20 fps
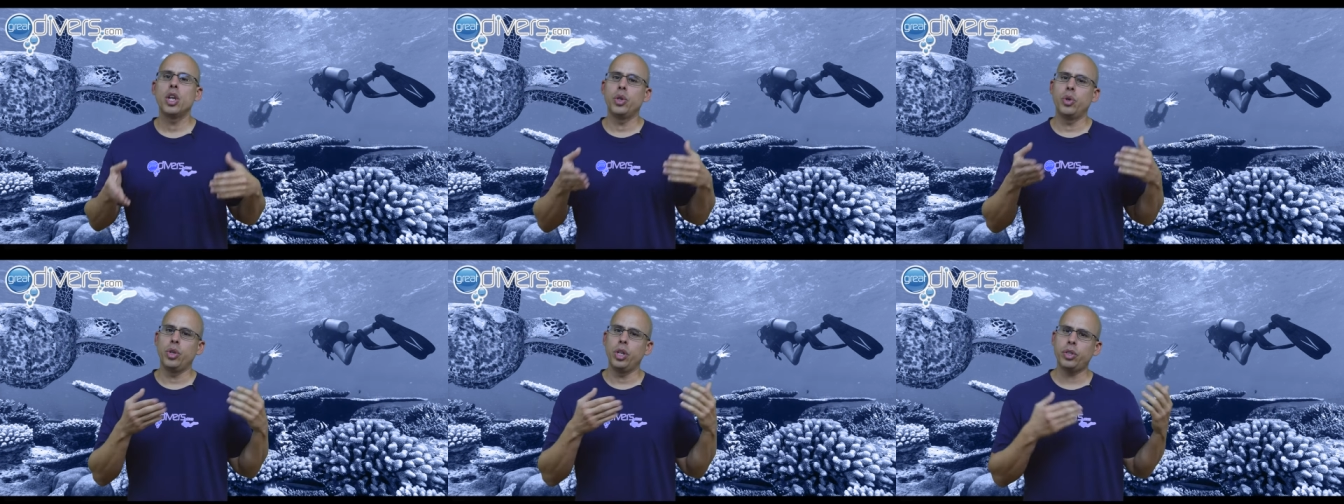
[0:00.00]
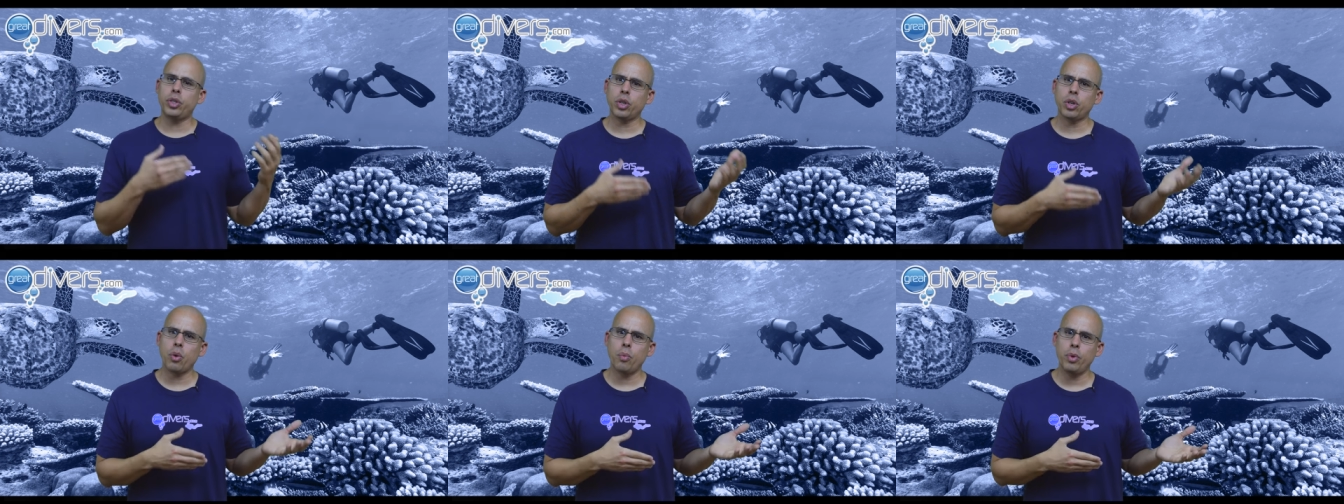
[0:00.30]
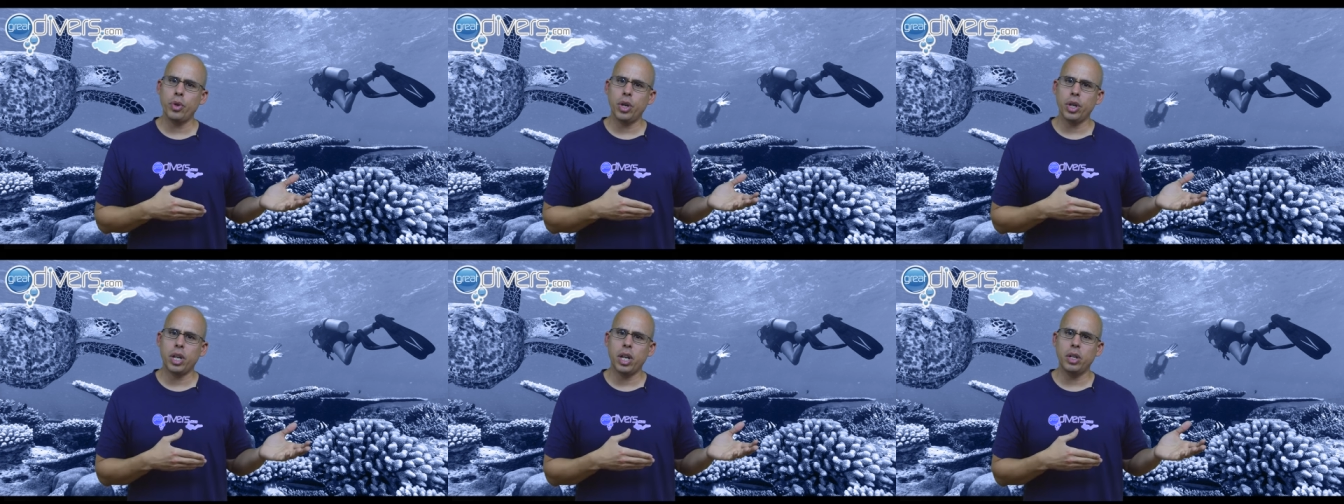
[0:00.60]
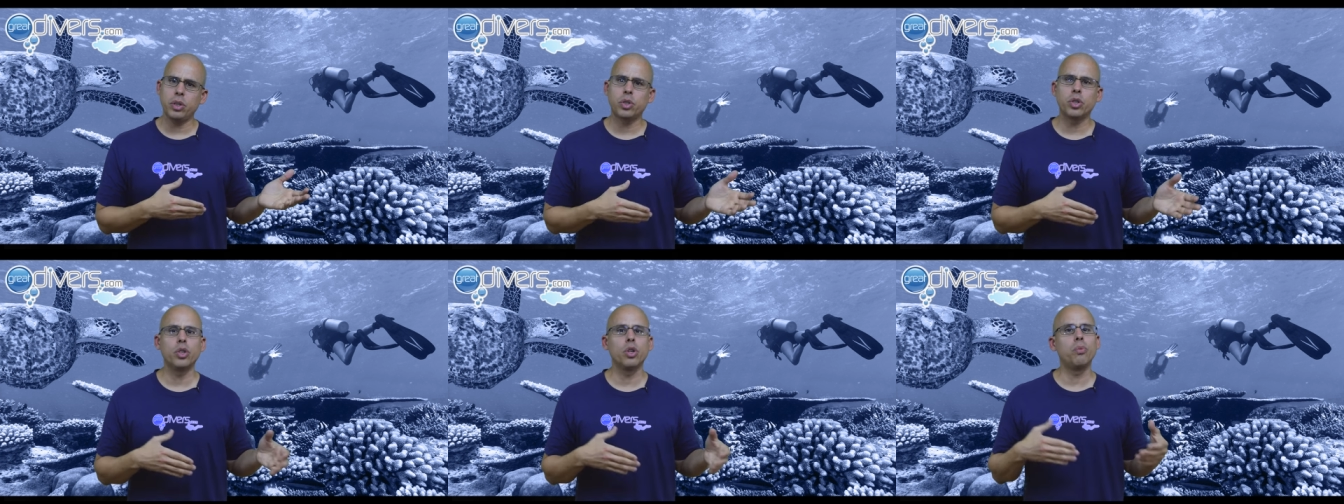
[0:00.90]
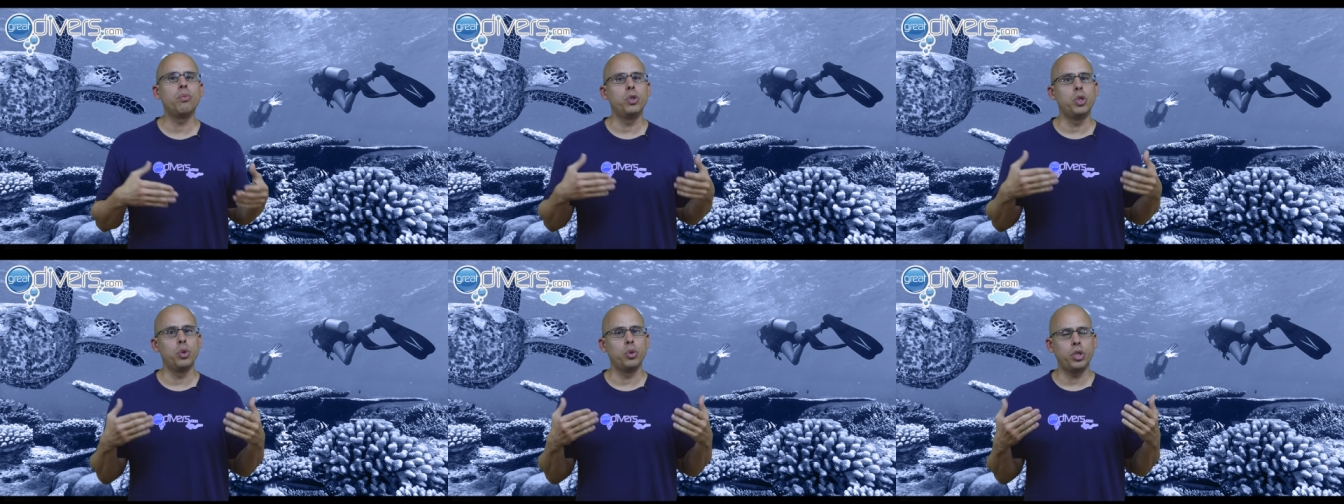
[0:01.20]
you need to communicate to
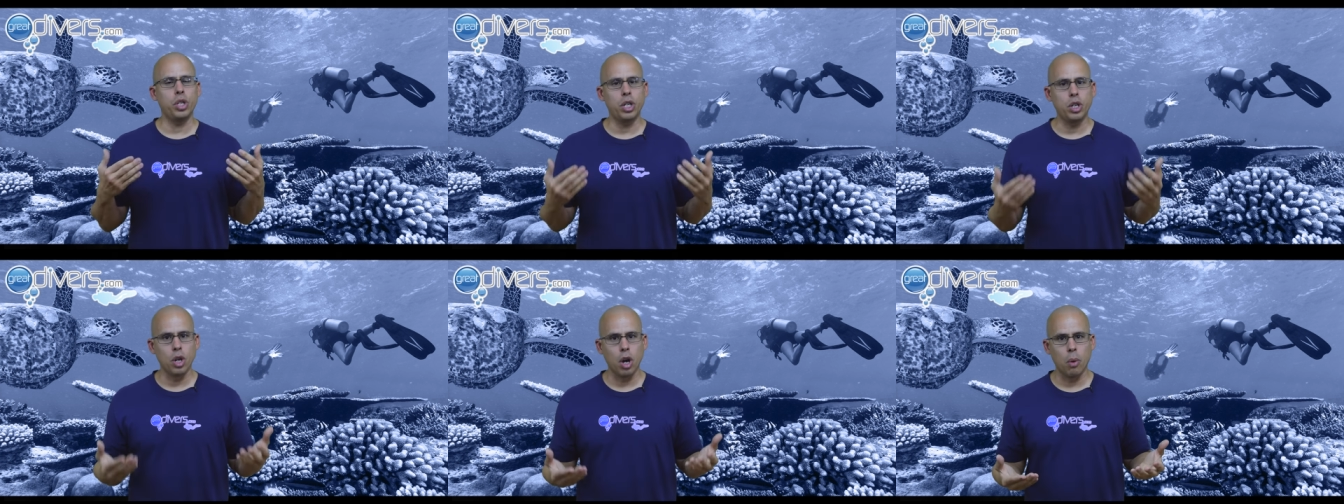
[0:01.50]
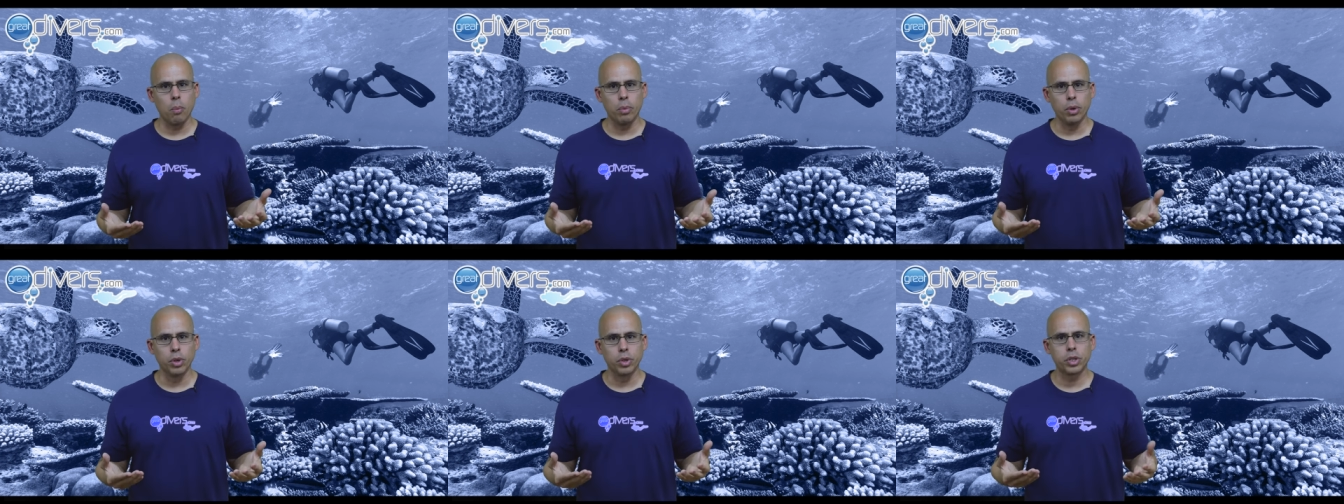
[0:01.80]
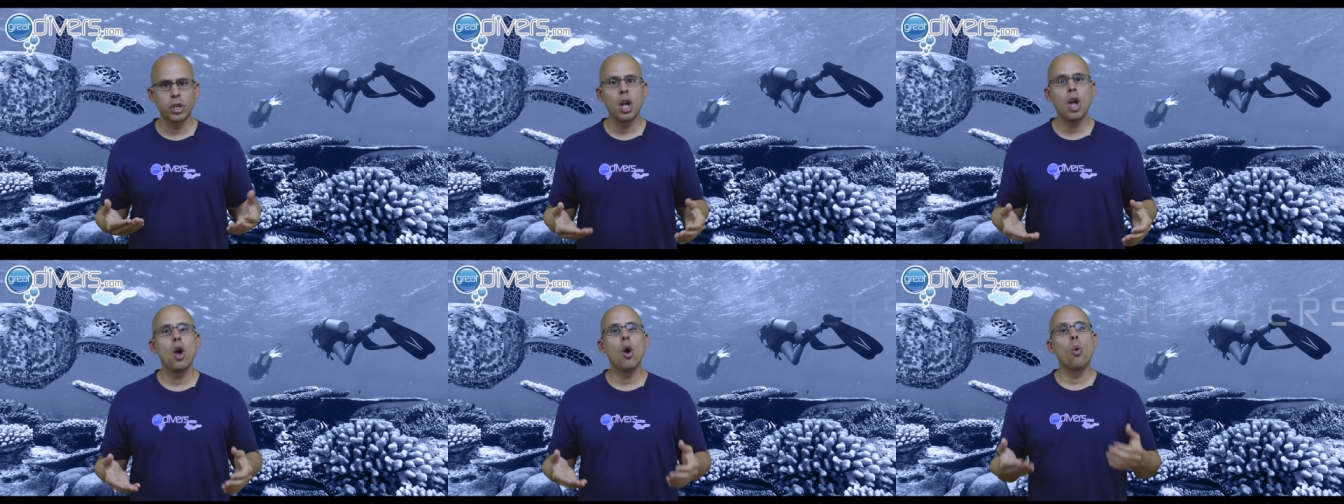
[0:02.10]
them using numbers.